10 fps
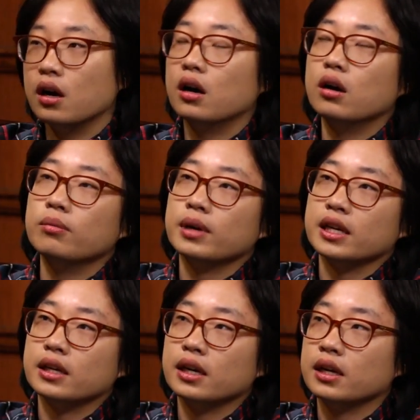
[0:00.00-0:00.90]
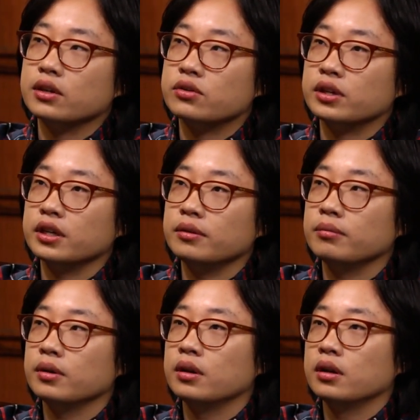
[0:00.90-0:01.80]
Oh my God,
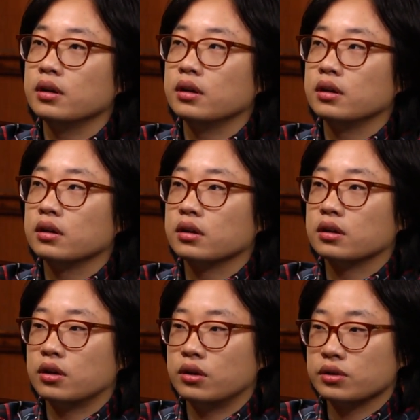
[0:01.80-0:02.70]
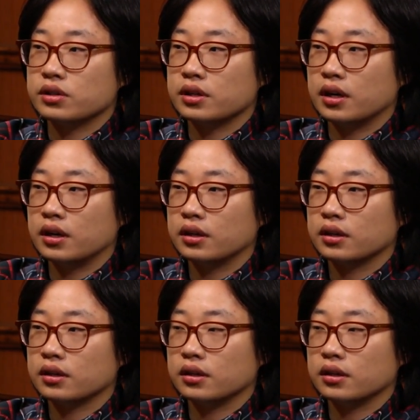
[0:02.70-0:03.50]
dream co-star.